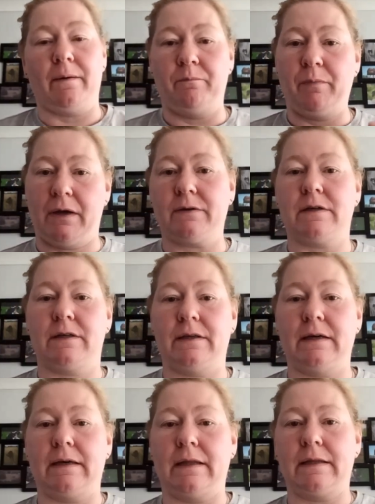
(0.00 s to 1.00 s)
because I
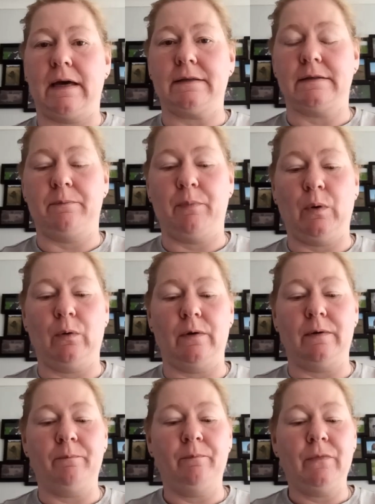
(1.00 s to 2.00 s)
think that that's
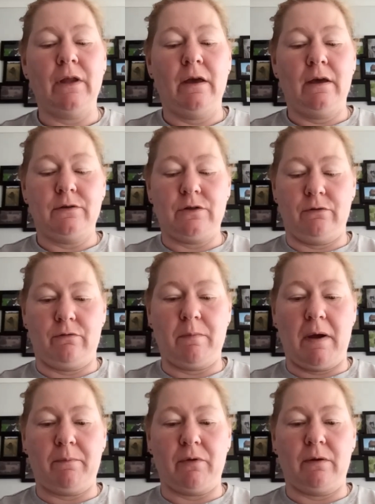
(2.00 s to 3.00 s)
important to
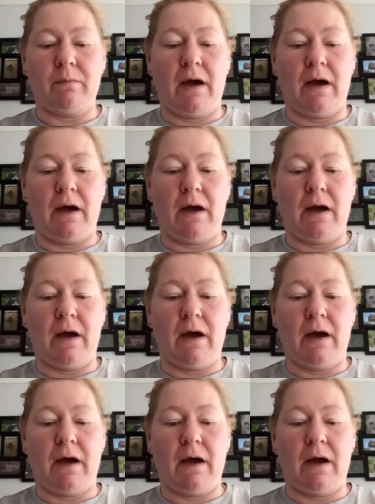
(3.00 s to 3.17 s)
remember them.